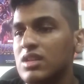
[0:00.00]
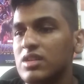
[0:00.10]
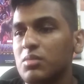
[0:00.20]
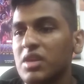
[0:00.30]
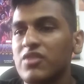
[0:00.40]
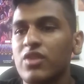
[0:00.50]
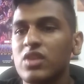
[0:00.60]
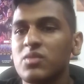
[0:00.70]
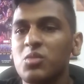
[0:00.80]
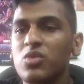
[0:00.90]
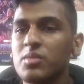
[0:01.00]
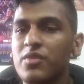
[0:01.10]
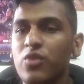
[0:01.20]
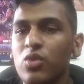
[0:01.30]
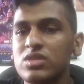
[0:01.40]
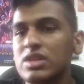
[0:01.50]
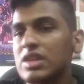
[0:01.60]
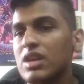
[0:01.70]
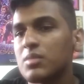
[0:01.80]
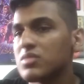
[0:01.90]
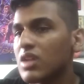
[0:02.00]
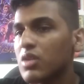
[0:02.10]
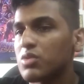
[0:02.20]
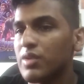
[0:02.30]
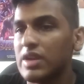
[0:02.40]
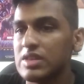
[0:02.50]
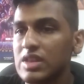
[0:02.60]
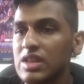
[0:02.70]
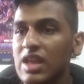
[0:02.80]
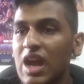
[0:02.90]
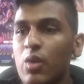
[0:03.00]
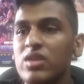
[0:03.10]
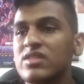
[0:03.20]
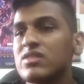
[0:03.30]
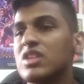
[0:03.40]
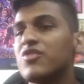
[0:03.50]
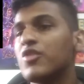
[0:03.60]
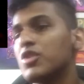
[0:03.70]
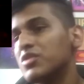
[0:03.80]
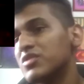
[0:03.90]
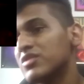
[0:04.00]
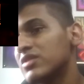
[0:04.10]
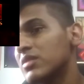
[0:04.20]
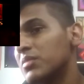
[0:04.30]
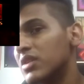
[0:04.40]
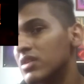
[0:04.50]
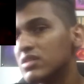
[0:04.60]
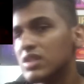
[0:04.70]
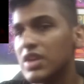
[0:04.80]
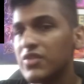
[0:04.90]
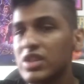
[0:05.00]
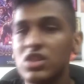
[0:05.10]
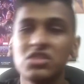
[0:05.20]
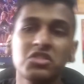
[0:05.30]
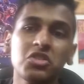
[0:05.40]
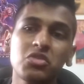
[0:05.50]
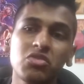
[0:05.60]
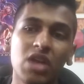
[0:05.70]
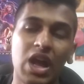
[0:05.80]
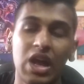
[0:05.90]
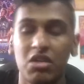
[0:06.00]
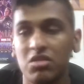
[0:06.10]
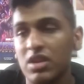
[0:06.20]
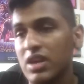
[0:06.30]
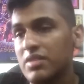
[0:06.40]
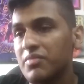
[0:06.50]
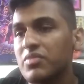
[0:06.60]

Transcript: make fun of a movie before the thing comes out or anything. Like, I want to see first, because if it looks cool, okay.